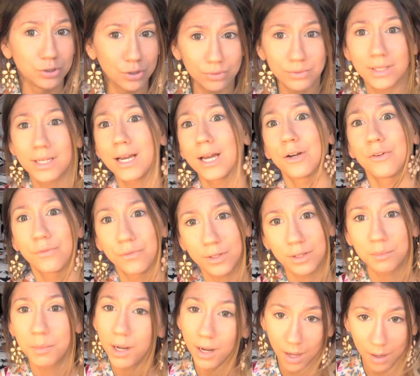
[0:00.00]
Don't think I don't
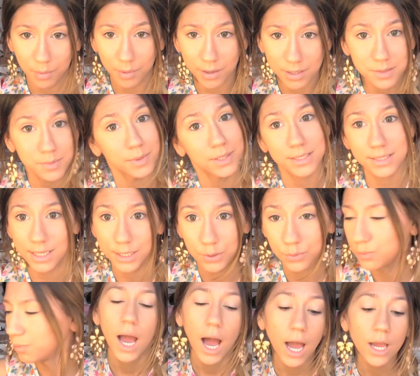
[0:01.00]
fill in my eyebrows, because I do.